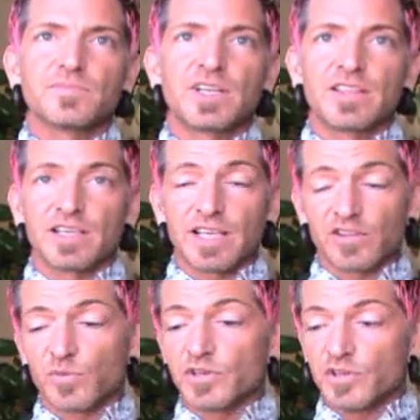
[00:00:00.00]
And I think
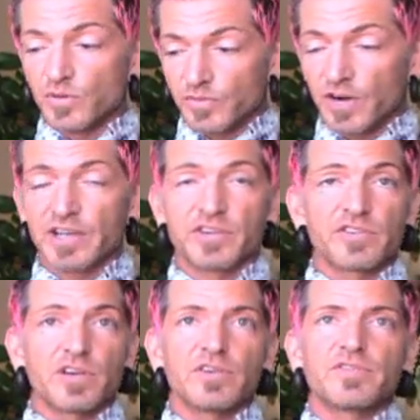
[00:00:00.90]
that's when you find
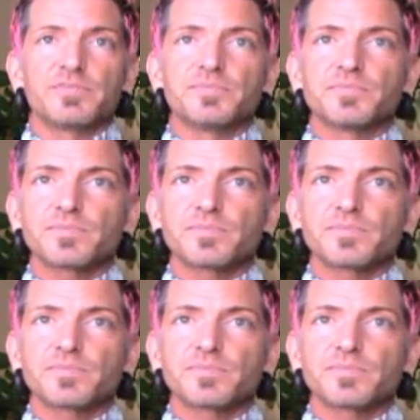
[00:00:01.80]
yourself